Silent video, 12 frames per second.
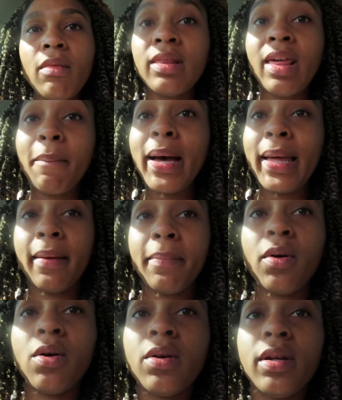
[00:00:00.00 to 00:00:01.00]
That
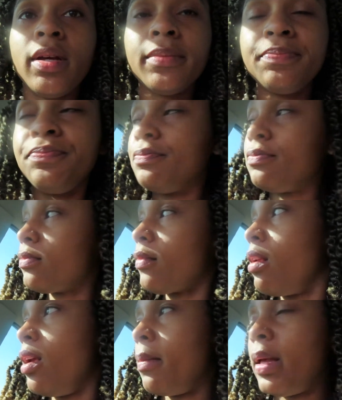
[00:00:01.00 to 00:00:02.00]
pineapple coconut,
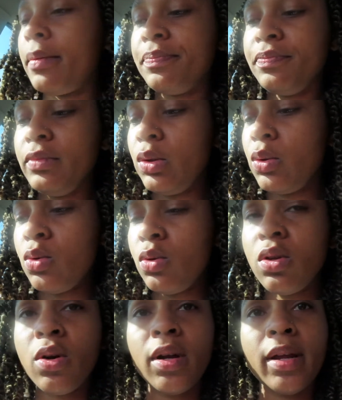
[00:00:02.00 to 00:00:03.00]
yummy. Oh
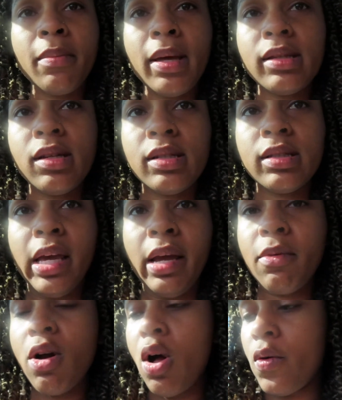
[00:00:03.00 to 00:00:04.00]
Lord, I'm about to turn this
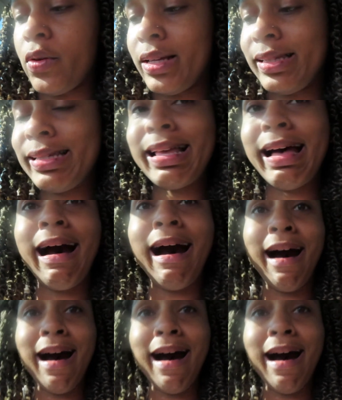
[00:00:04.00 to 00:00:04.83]
camera off because it's hot.